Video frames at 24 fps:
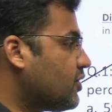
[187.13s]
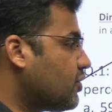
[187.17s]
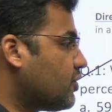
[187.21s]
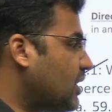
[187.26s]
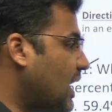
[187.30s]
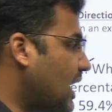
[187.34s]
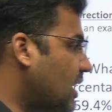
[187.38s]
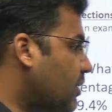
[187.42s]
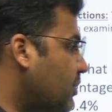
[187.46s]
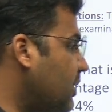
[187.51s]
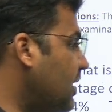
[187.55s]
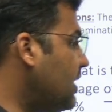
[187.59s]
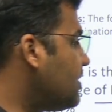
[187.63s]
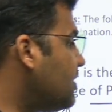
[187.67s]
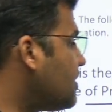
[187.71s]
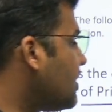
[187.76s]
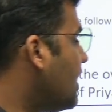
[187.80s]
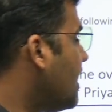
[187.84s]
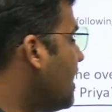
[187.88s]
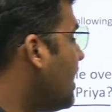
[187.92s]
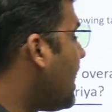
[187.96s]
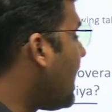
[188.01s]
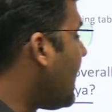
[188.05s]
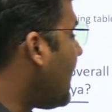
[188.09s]
So that means
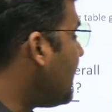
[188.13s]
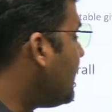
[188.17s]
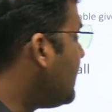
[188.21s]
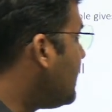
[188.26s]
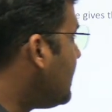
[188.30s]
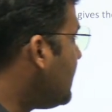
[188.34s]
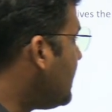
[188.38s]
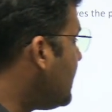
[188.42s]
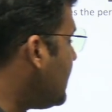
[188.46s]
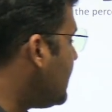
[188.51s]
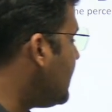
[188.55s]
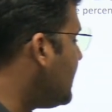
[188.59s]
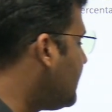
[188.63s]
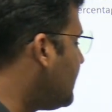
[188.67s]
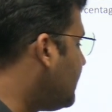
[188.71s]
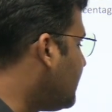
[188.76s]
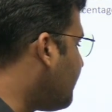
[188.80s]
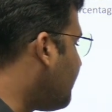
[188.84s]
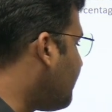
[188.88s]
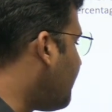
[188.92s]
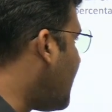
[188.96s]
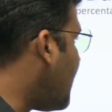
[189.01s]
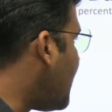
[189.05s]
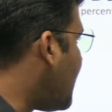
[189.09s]
I need
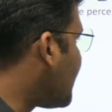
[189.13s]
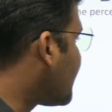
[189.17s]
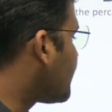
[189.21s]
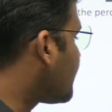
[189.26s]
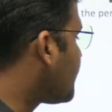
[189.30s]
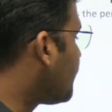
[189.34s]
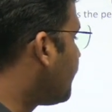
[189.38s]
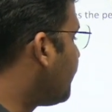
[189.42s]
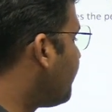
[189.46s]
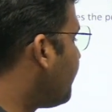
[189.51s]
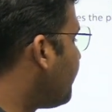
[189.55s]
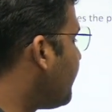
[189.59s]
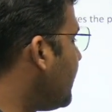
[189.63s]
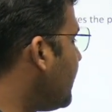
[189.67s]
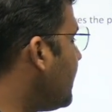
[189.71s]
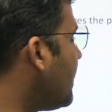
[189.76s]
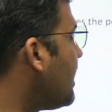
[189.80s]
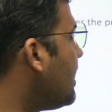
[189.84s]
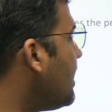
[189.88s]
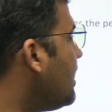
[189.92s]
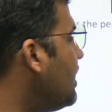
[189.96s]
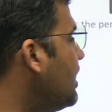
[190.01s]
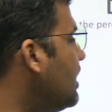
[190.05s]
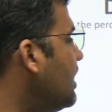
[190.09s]
the marks of
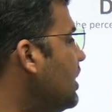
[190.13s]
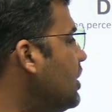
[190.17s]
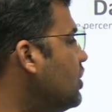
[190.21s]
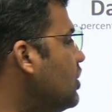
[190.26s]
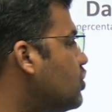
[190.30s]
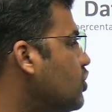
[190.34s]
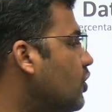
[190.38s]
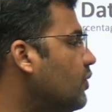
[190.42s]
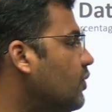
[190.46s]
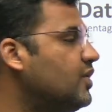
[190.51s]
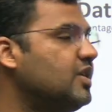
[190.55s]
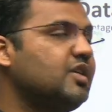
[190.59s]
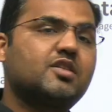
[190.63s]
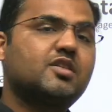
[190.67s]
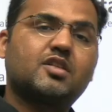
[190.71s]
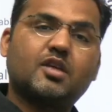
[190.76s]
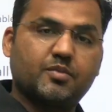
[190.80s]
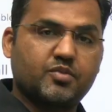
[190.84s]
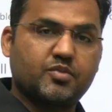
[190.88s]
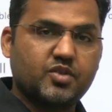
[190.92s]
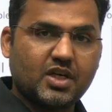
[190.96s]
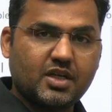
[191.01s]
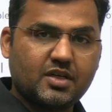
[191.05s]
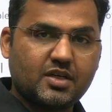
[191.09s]
Priya in each of these
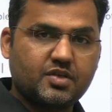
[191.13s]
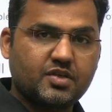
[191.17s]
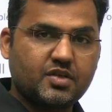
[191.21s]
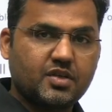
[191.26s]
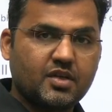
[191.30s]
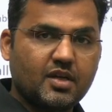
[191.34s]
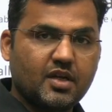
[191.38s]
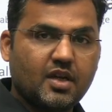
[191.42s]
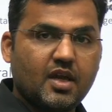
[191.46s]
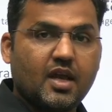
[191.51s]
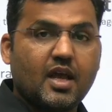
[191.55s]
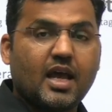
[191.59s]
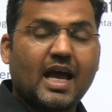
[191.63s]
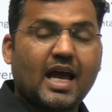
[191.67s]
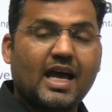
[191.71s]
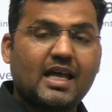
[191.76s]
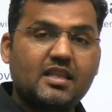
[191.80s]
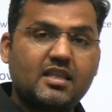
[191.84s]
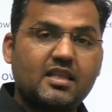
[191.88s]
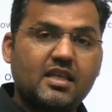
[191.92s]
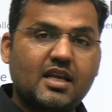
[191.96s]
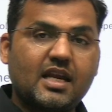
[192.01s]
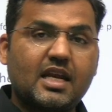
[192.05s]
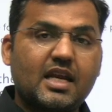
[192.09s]
subjects,
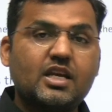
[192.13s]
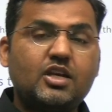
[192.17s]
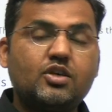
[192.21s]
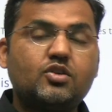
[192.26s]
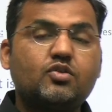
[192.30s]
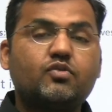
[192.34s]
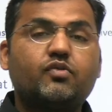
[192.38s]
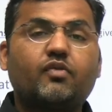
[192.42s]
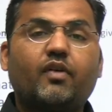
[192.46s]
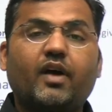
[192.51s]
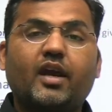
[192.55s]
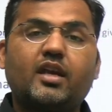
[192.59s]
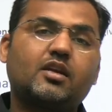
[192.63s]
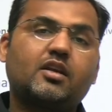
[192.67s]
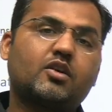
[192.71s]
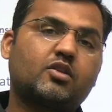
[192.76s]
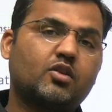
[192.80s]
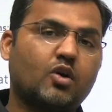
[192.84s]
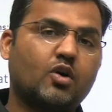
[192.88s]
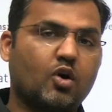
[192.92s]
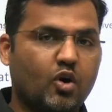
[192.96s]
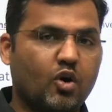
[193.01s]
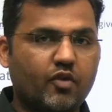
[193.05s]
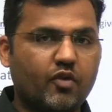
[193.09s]
and then I need to find out
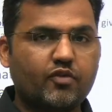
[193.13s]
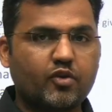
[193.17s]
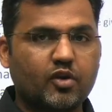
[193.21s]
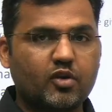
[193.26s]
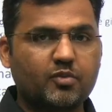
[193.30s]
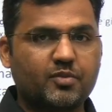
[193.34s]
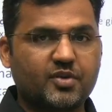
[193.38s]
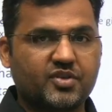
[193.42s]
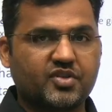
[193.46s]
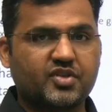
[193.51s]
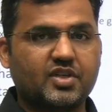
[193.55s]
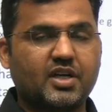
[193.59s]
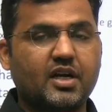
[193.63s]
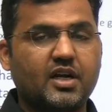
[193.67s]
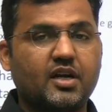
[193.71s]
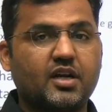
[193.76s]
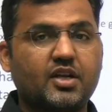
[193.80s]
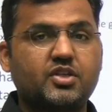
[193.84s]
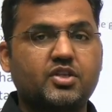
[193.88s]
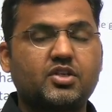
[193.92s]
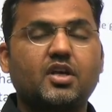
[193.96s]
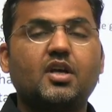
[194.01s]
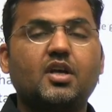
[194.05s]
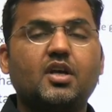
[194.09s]
the overall
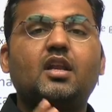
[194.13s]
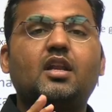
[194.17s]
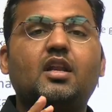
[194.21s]
percentage.